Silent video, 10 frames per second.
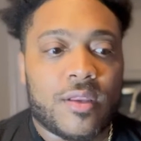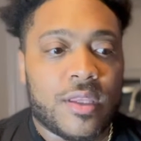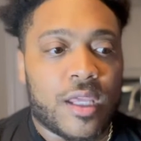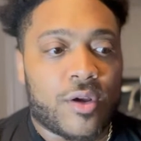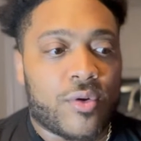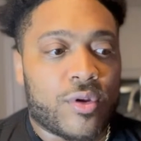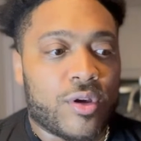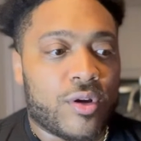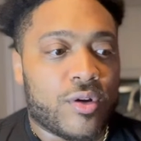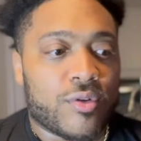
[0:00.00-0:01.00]
They're going
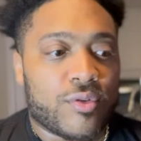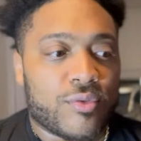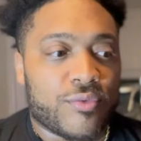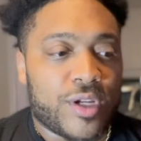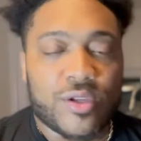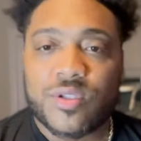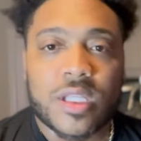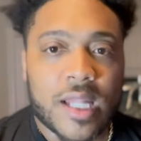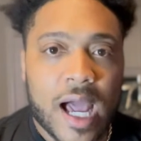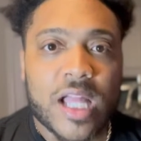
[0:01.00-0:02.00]
to reduce
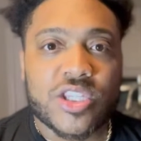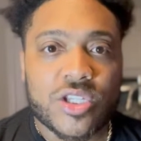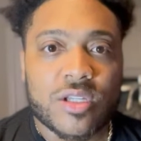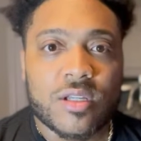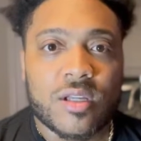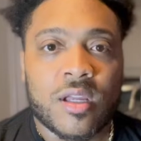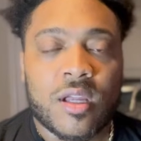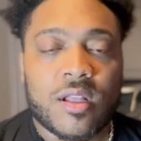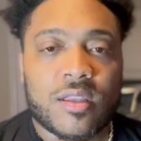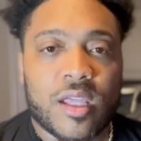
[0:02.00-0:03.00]
the notch.
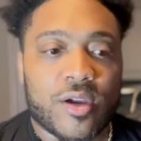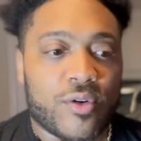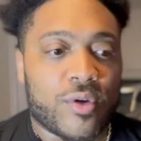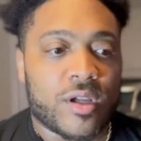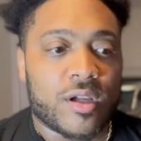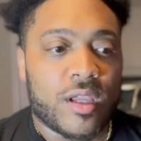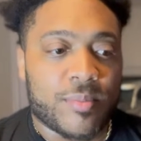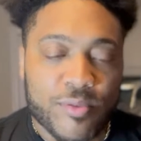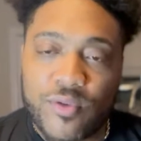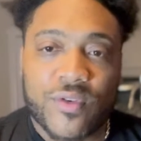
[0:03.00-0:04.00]
They're going to
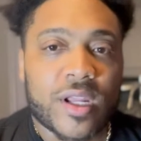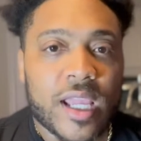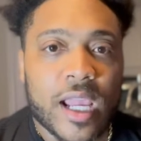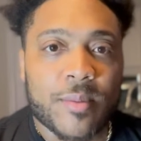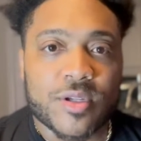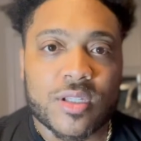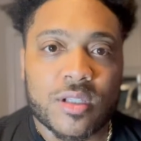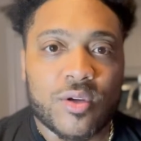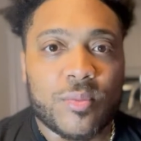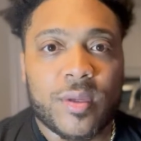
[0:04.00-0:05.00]
improve on the cameras a
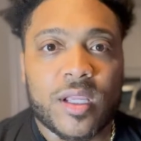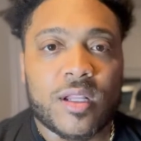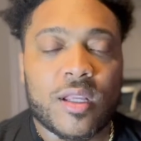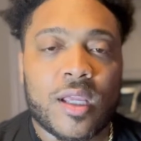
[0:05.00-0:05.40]
little bit.